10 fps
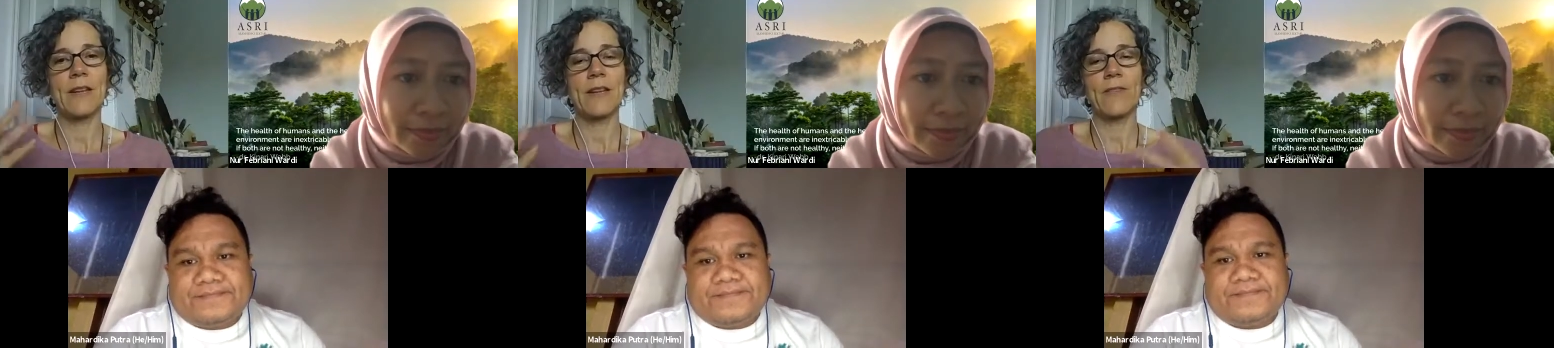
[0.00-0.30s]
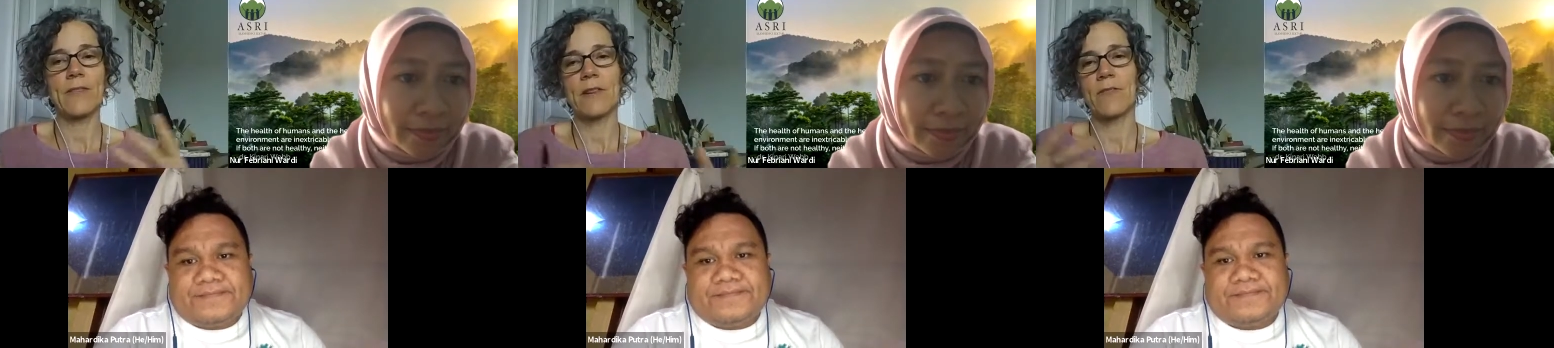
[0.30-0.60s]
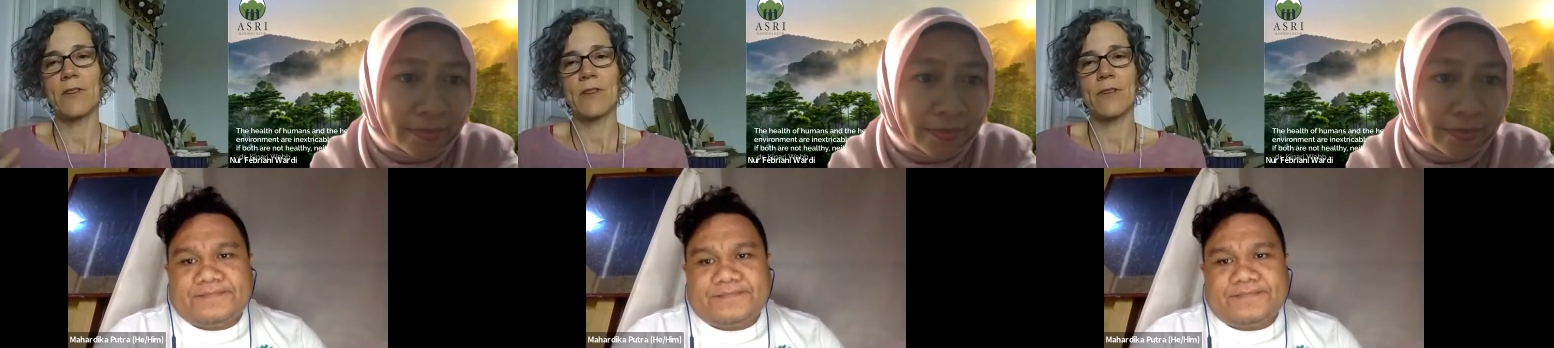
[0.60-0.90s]
Speaker 1: Like, is
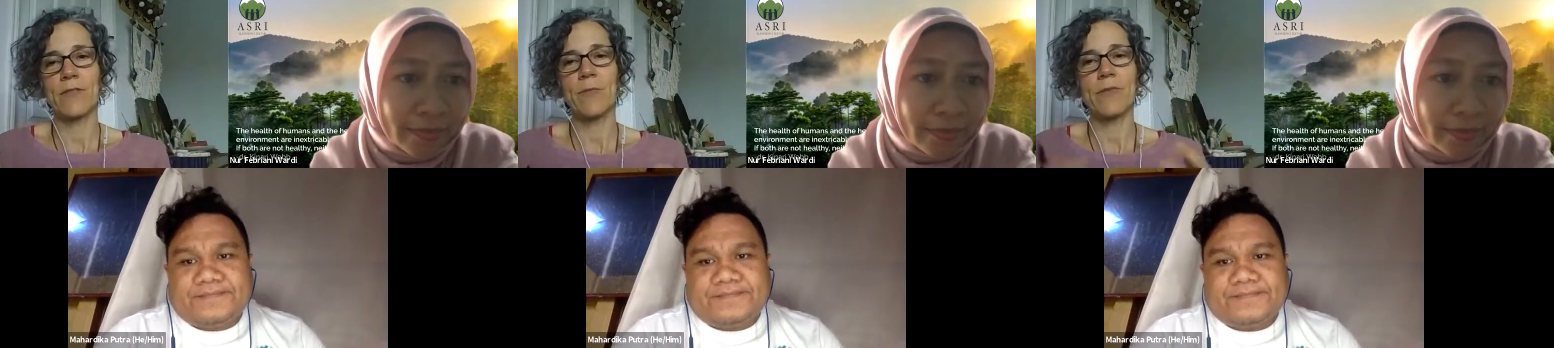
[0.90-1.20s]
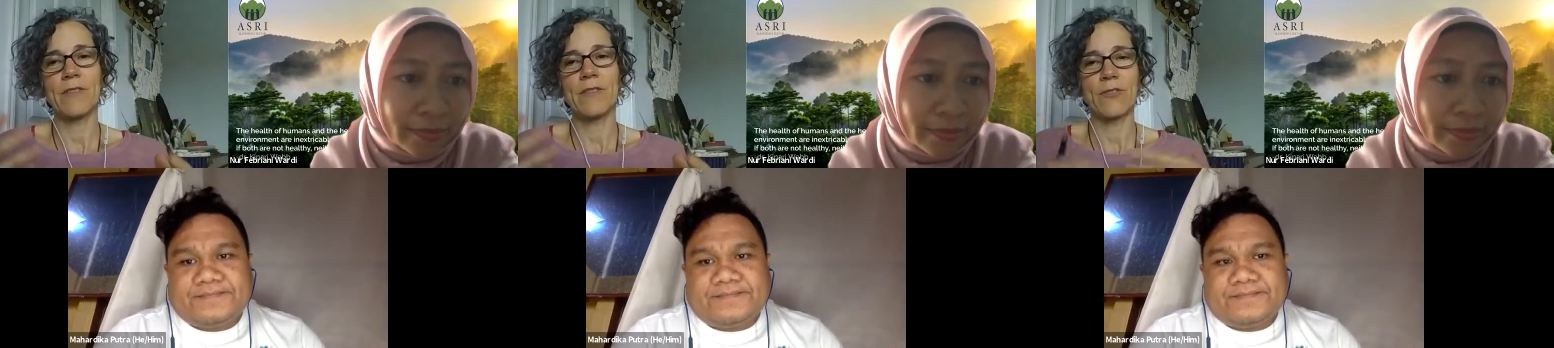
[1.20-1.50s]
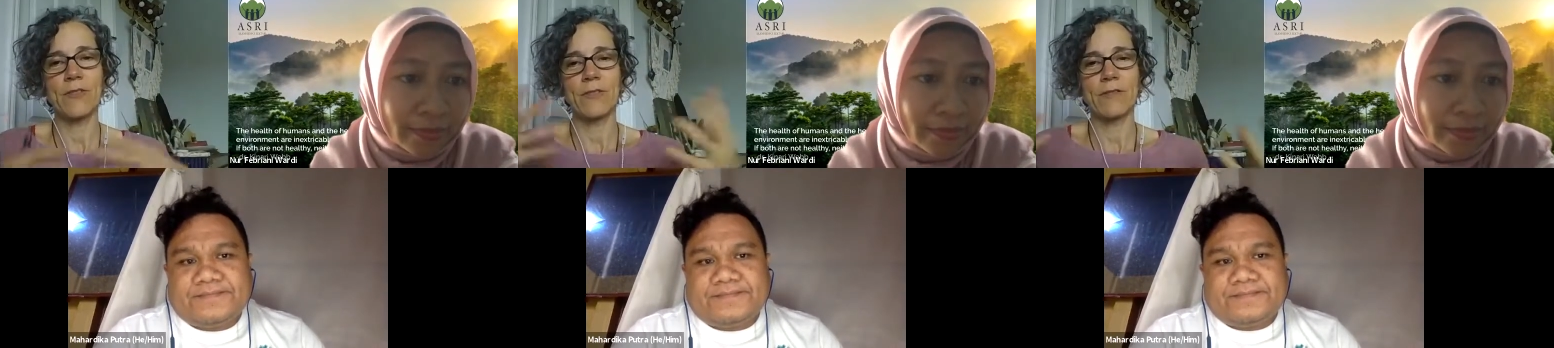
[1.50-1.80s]
there a
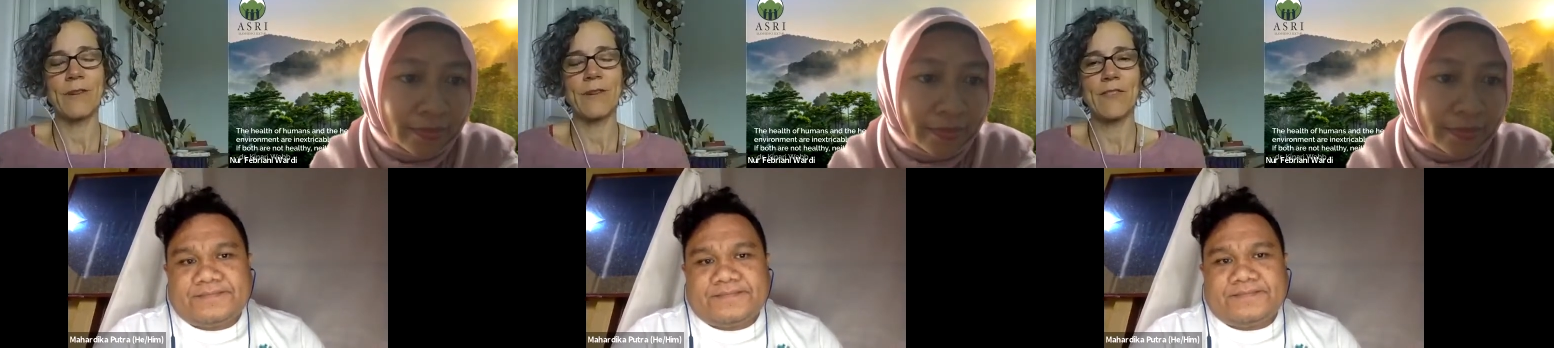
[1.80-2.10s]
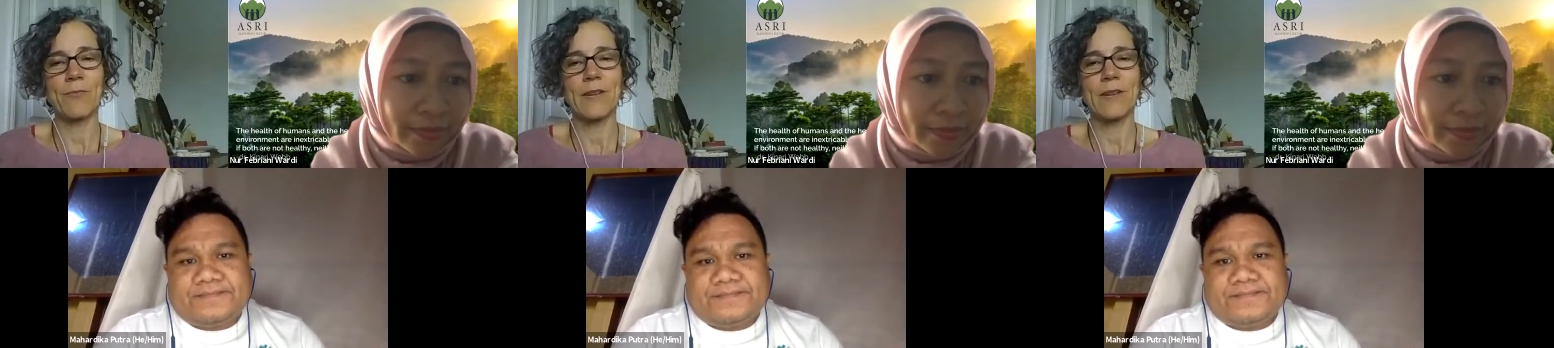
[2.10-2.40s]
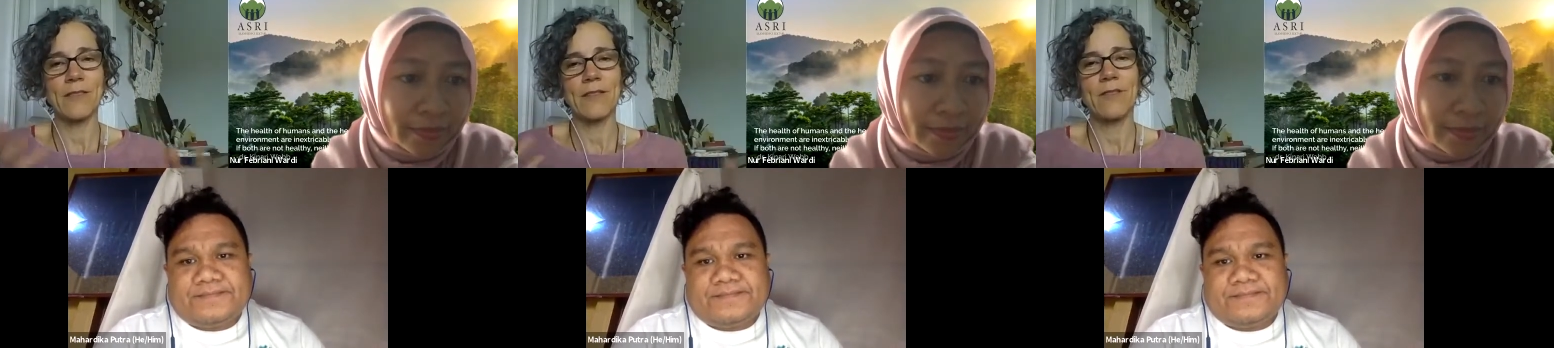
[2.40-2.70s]
spiritual
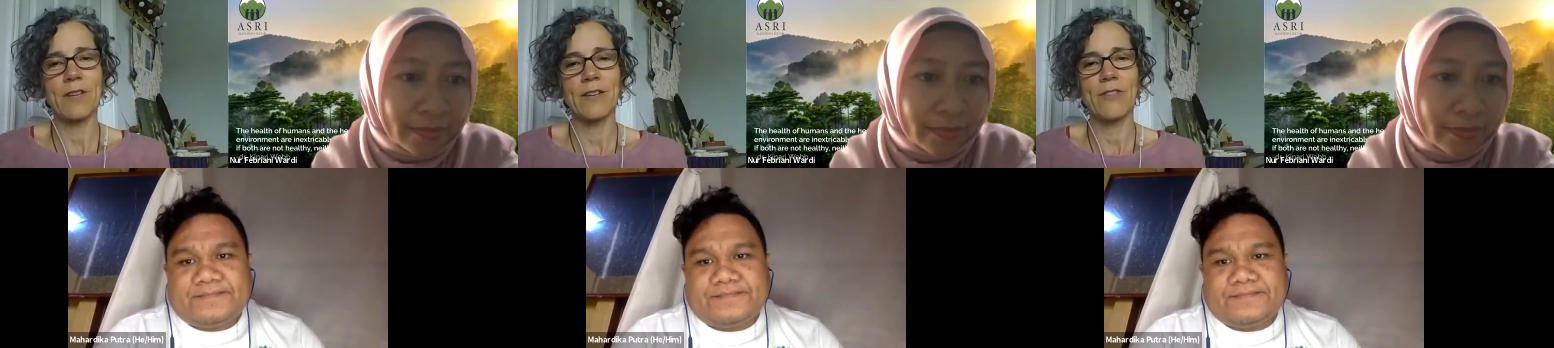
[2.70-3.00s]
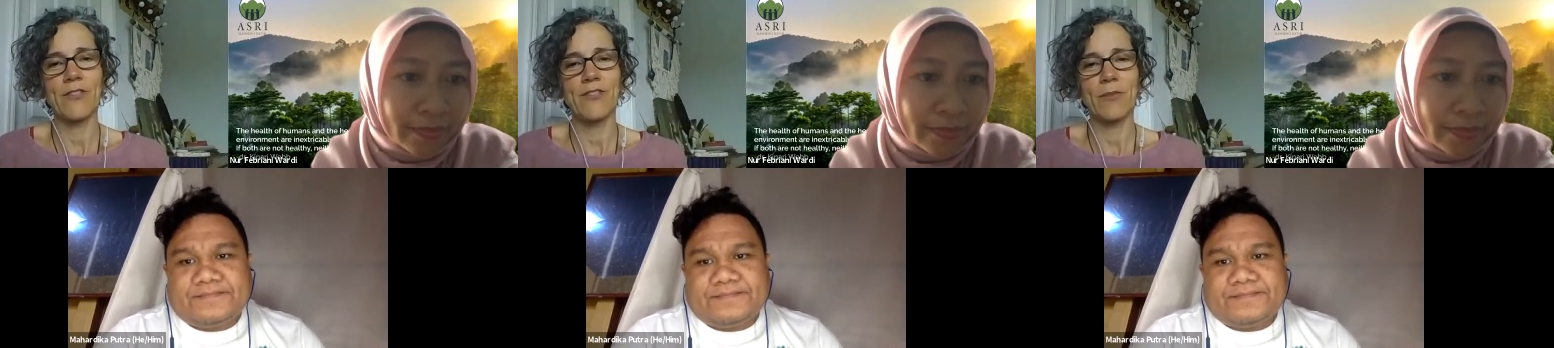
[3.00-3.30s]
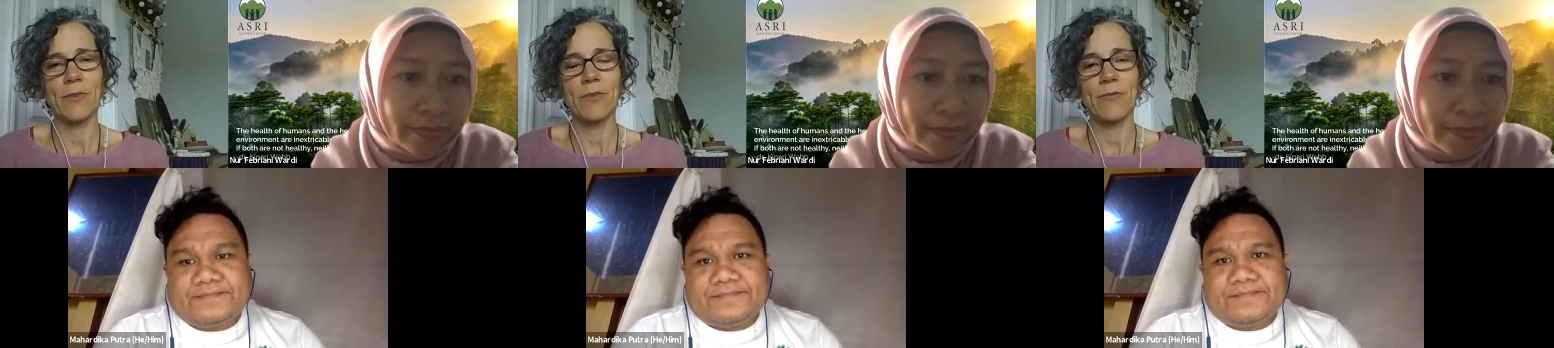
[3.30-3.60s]
aspect to their
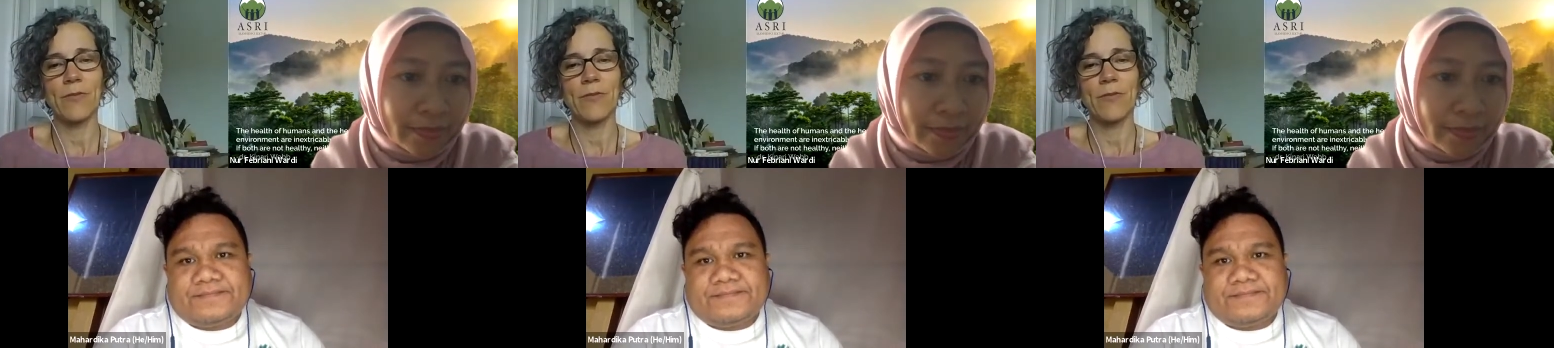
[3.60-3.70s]
relationship with the